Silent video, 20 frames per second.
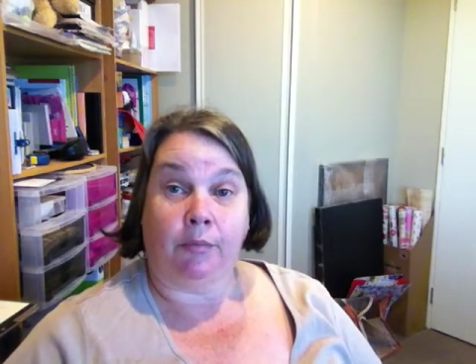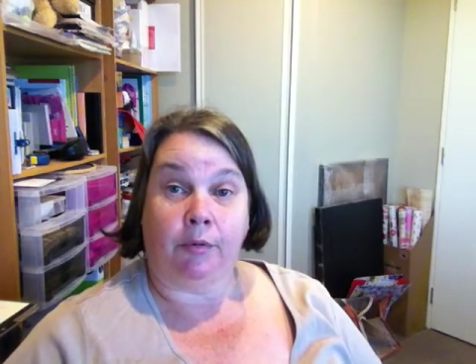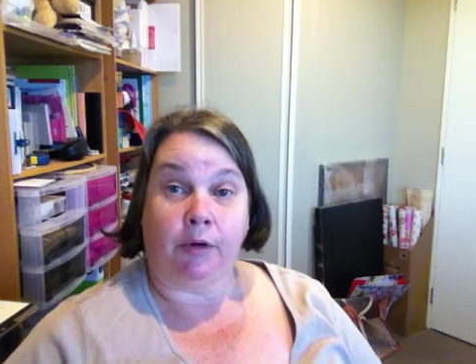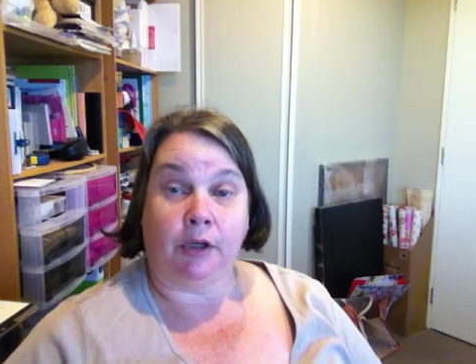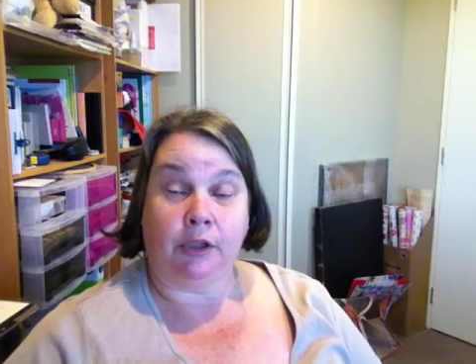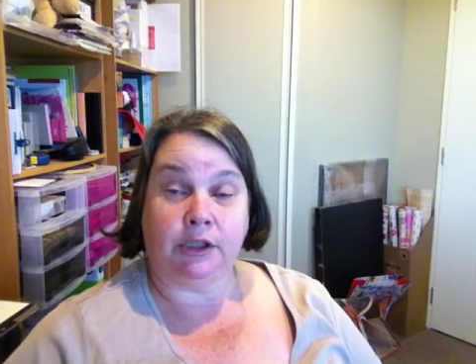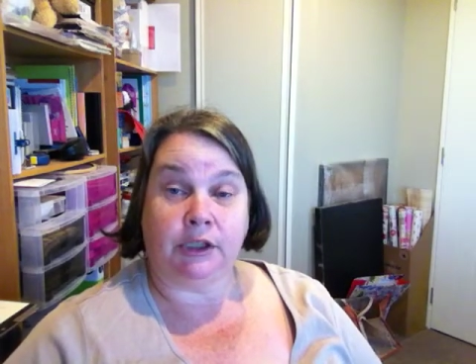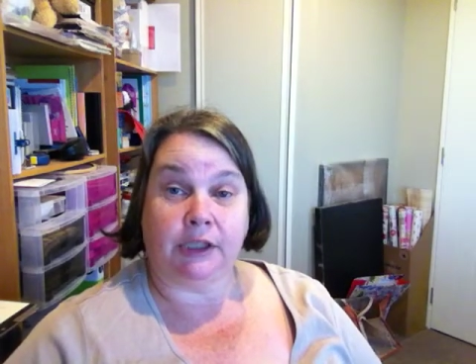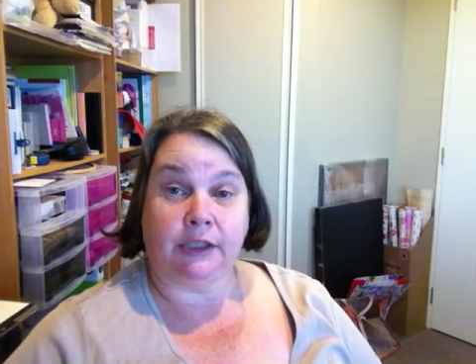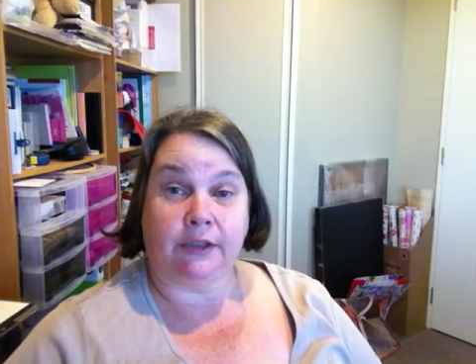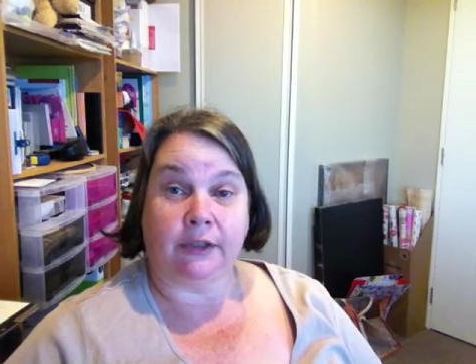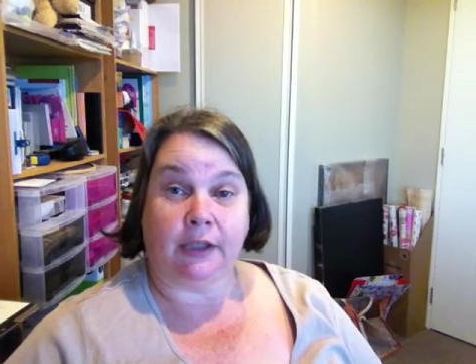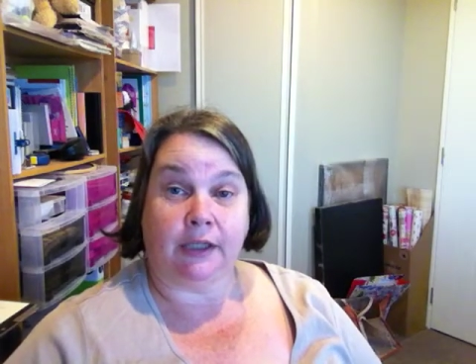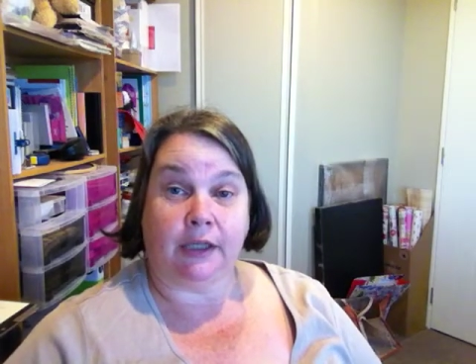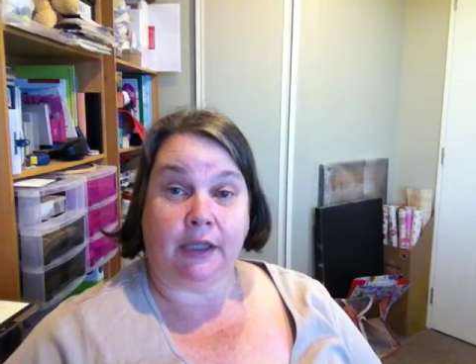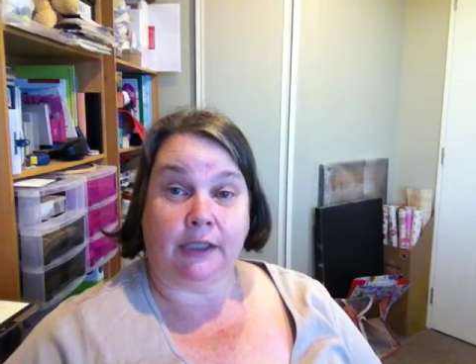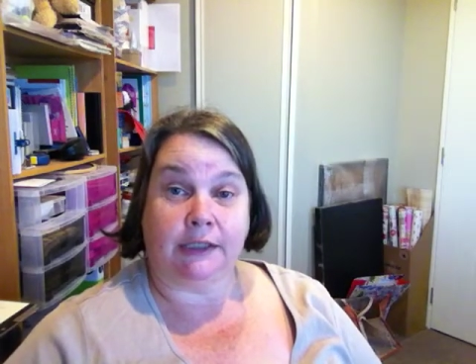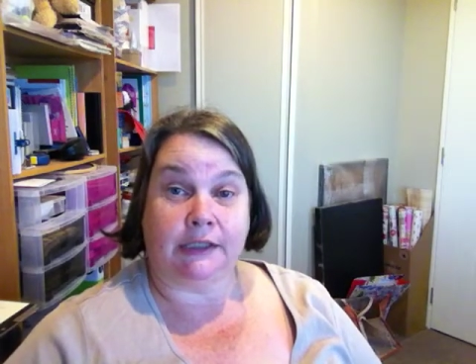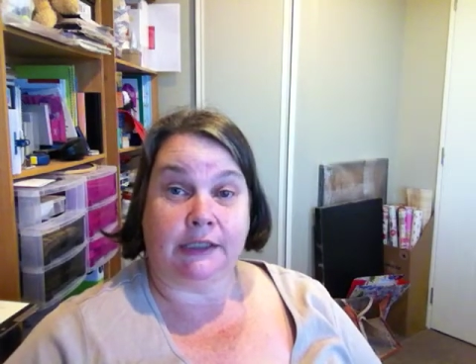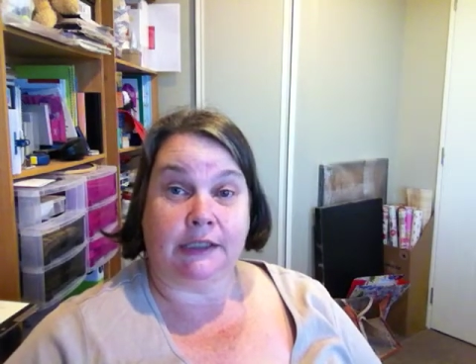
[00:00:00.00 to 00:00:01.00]
projects that
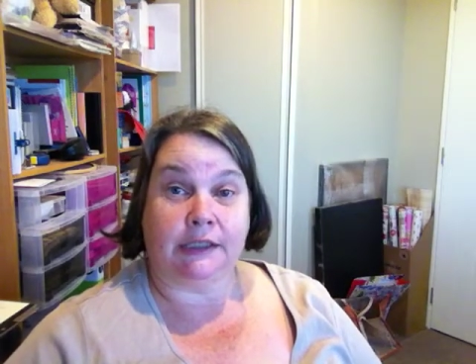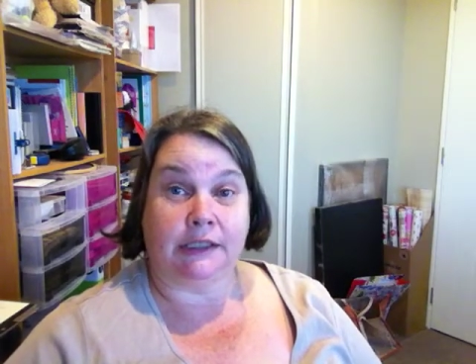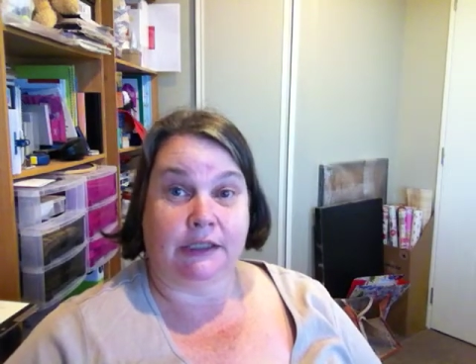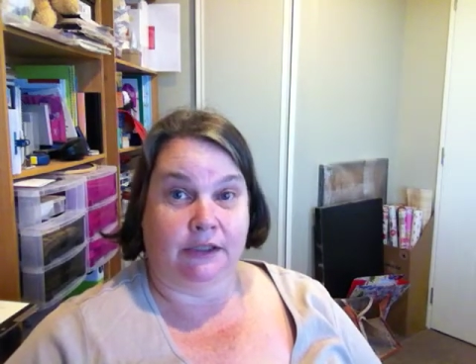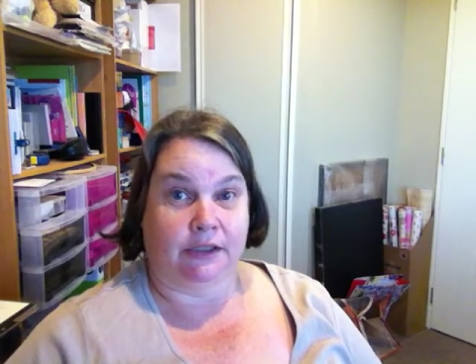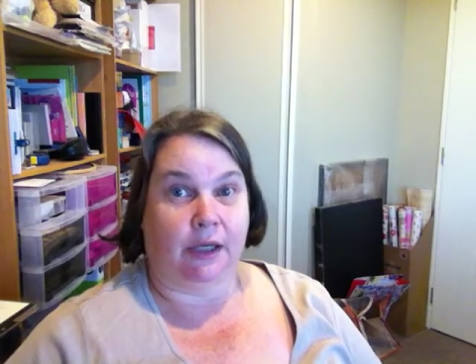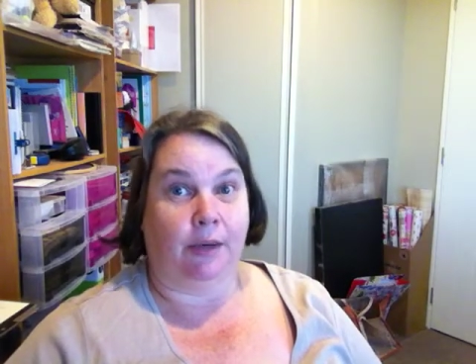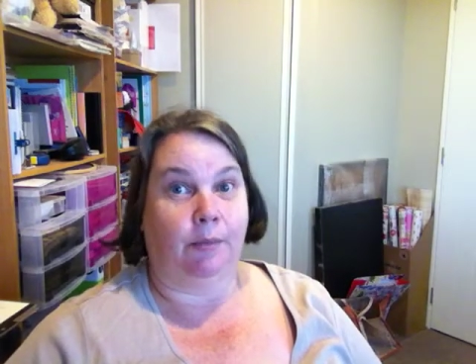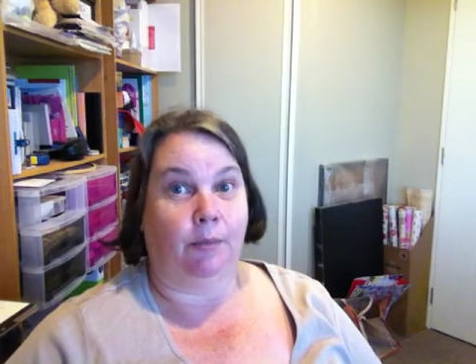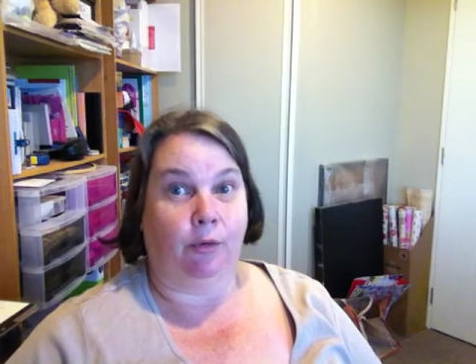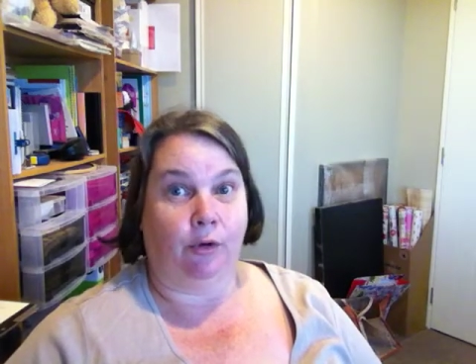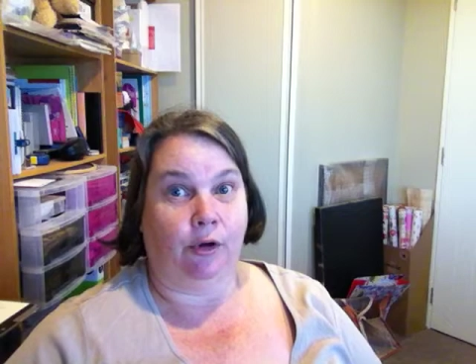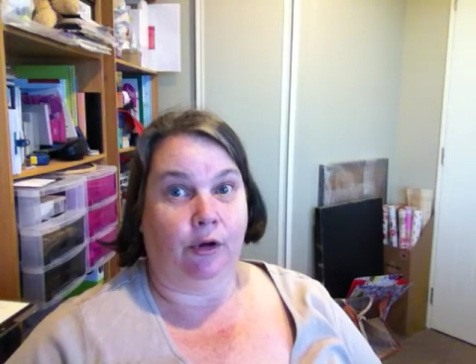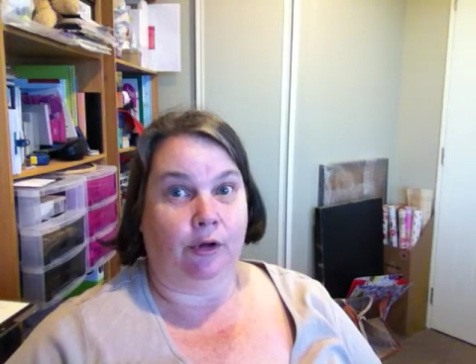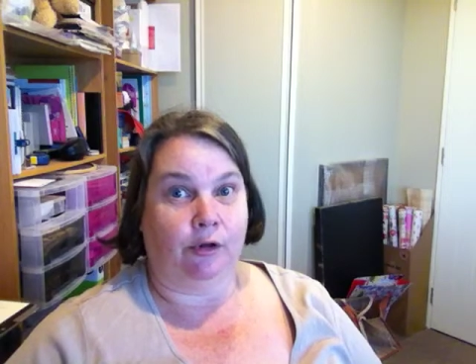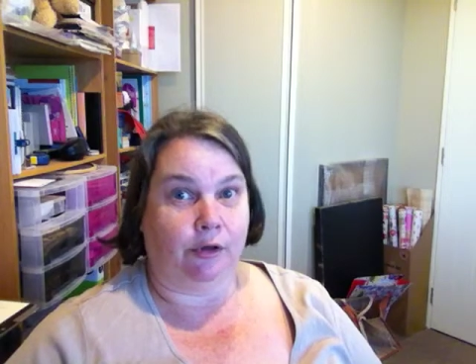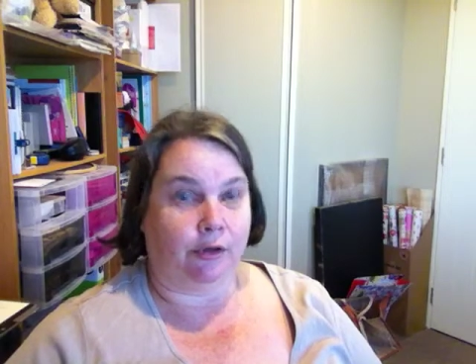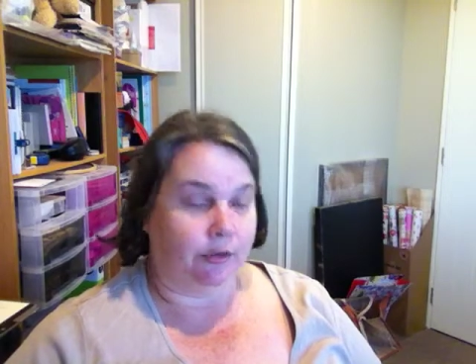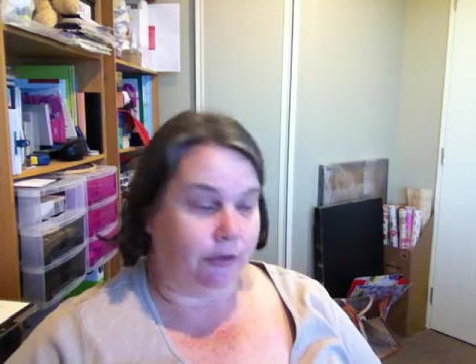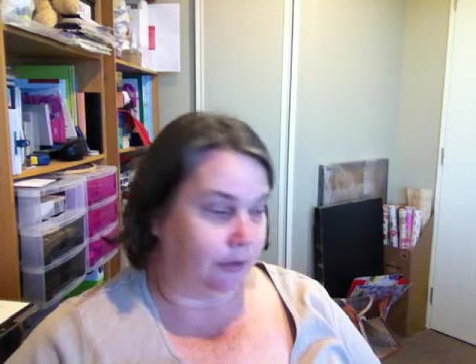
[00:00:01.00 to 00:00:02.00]
I did some
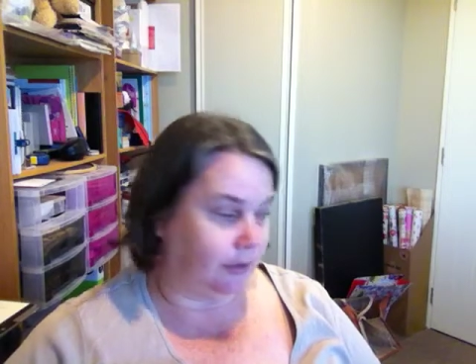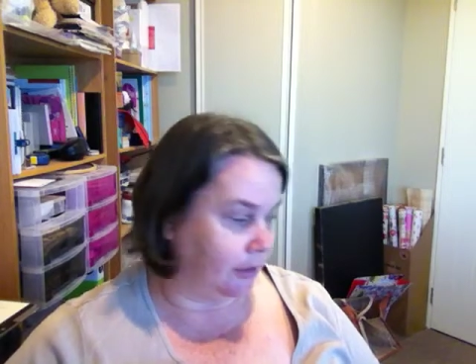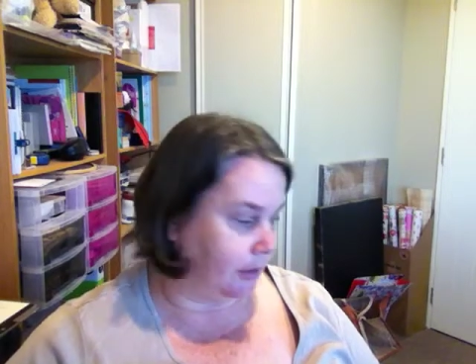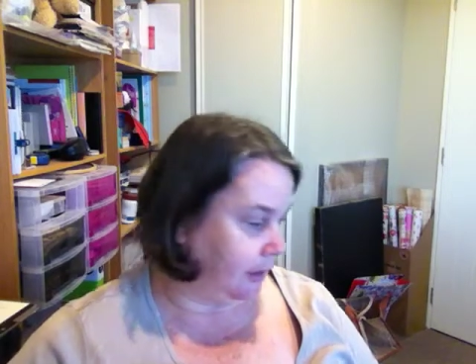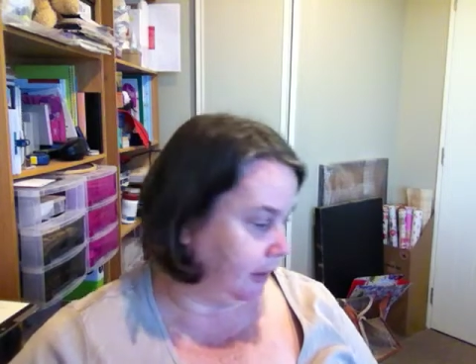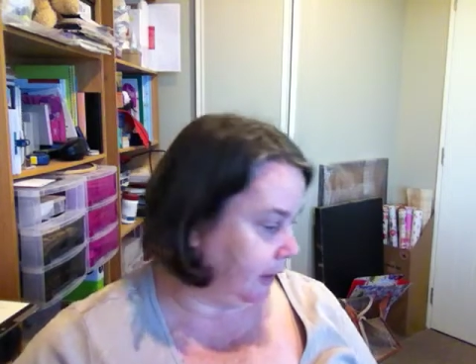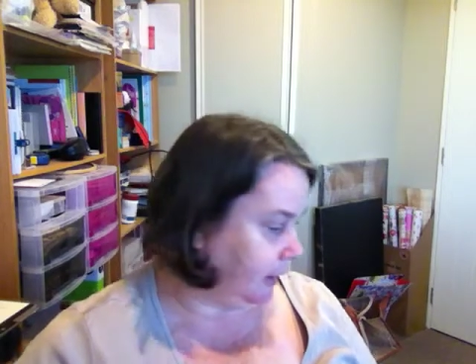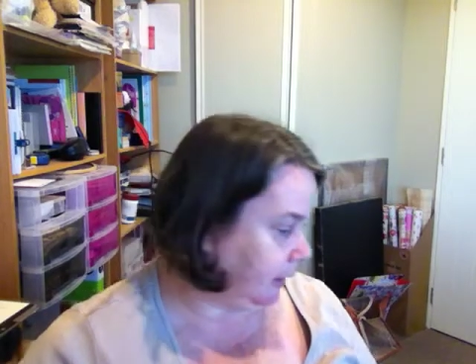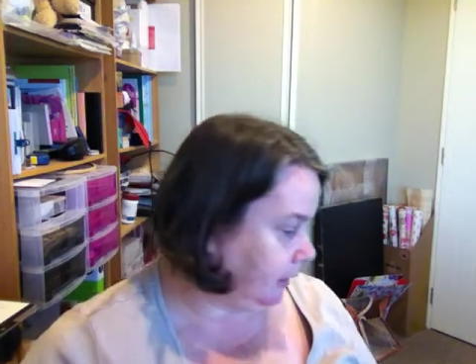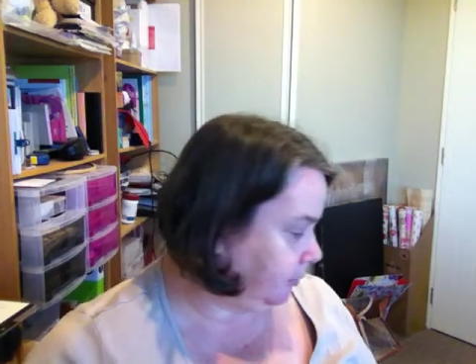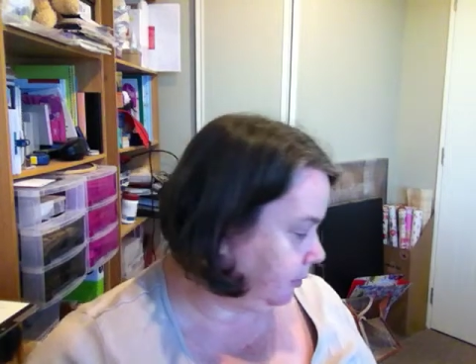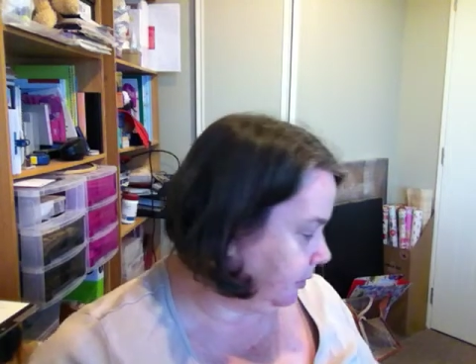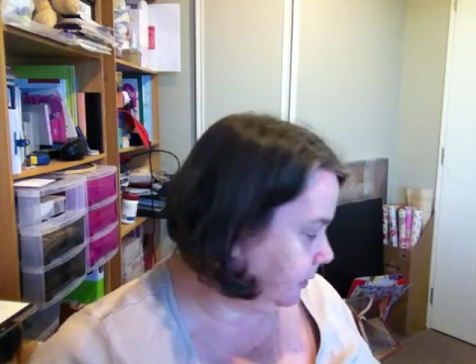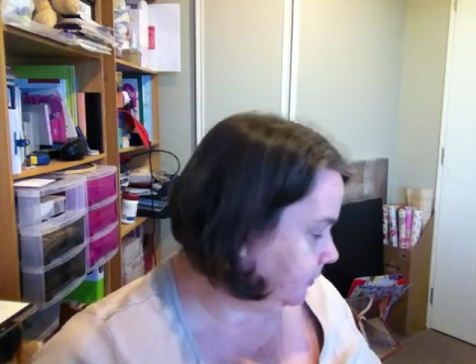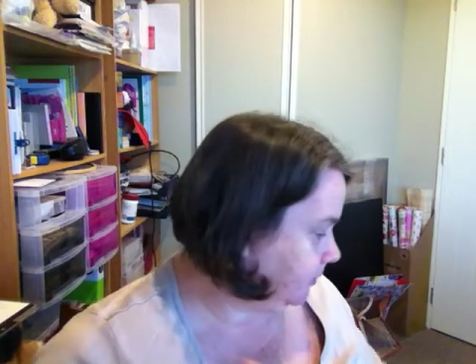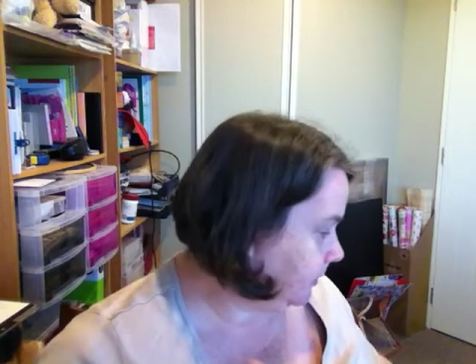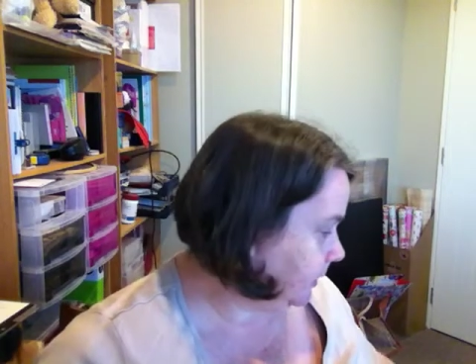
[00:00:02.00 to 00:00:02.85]
work on, not a heap.